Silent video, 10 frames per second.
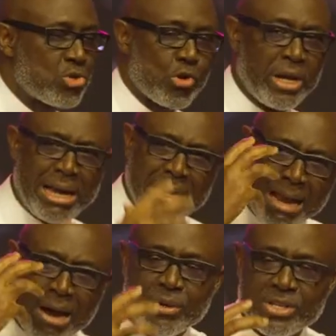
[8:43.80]
So he
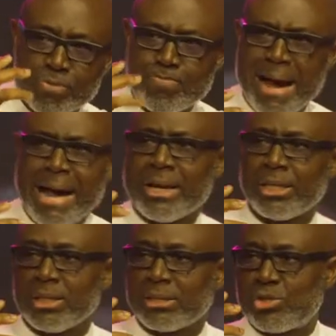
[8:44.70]
allowed his
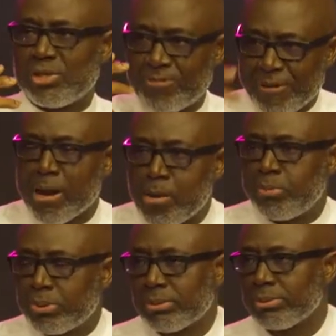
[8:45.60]
mind to
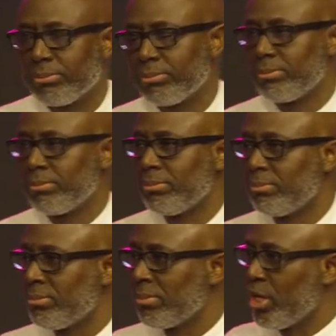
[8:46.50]
develop.
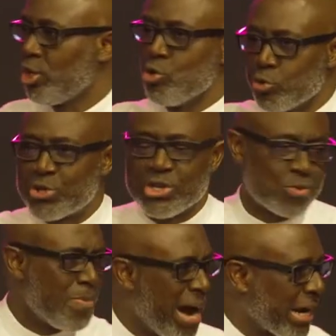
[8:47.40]
He used
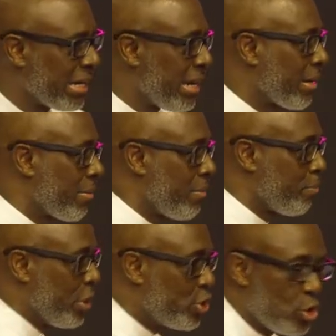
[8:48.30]
this mind like
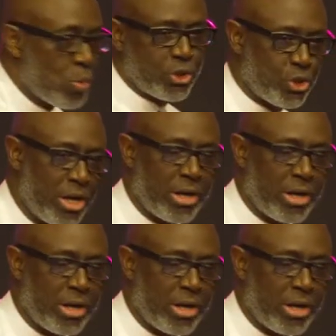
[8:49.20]
PG was